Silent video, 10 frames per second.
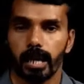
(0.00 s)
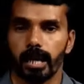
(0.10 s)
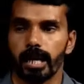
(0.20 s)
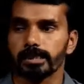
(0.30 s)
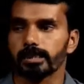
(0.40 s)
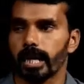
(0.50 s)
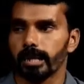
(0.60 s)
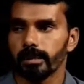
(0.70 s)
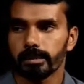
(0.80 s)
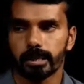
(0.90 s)
less
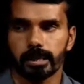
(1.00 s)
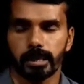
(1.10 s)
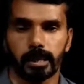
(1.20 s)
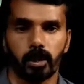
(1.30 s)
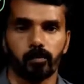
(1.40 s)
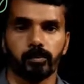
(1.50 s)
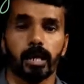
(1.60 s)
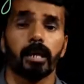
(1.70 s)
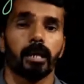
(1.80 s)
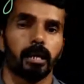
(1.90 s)
than the degree of
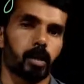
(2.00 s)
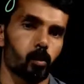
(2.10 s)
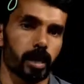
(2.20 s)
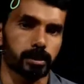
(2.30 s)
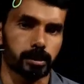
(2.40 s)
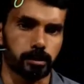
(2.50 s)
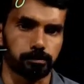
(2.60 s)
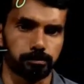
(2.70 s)
the divisor.